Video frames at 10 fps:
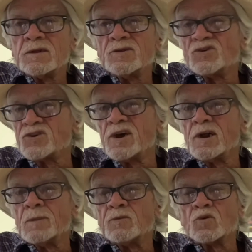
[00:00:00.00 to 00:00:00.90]
The
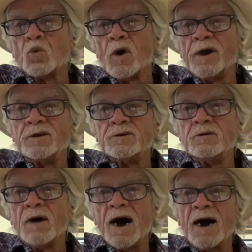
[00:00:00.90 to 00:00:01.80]
setup was way
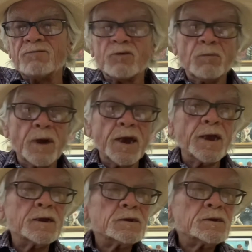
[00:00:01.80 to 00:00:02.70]
too high for me.
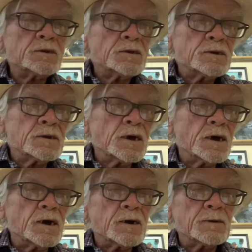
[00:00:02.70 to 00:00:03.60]

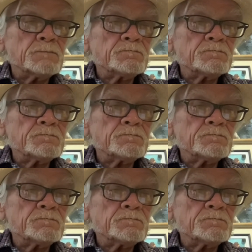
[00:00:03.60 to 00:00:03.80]
Um,